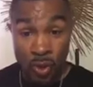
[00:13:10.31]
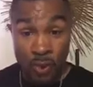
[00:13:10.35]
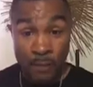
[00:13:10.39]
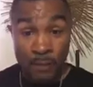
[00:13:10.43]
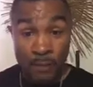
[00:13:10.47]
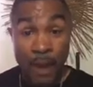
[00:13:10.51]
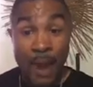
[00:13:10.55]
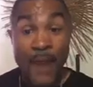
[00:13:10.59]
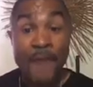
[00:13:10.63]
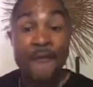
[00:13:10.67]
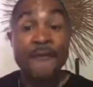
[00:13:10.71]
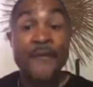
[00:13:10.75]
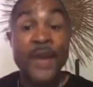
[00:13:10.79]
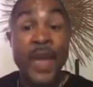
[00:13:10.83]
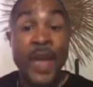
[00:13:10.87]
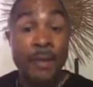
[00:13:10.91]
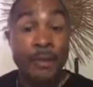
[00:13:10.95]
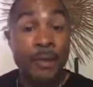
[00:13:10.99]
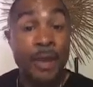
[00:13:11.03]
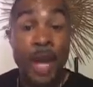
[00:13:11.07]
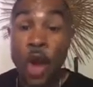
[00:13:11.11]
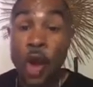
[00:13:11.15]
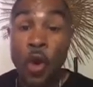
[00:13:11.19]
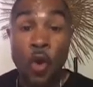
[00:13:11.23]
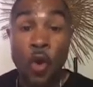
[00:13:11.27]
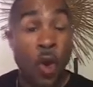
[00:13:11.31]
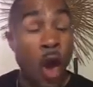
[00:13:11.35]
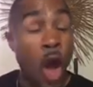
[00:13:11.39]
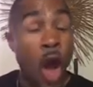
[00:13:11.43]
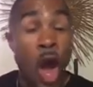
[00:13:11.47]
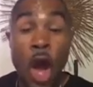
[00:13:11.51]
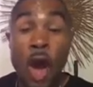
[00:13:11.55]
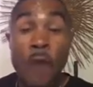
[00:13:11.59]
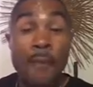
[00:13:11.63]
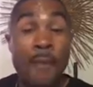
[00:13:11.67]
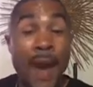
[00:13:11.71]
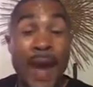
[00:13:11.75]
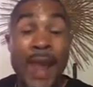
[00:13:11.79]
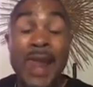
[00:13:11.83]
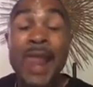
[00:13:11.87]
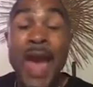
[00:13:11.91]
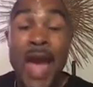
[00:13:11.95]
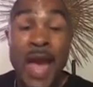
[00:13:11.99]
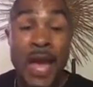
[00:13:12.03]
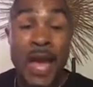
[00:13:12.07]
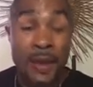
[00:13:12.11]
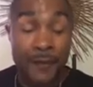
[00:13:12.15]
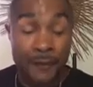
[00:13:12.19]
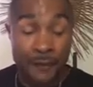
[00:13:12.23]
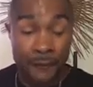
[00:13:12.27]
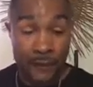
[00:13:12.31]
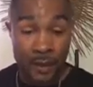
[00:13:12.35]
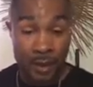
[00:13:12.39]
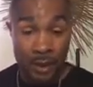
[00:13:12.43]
My family owned all my life.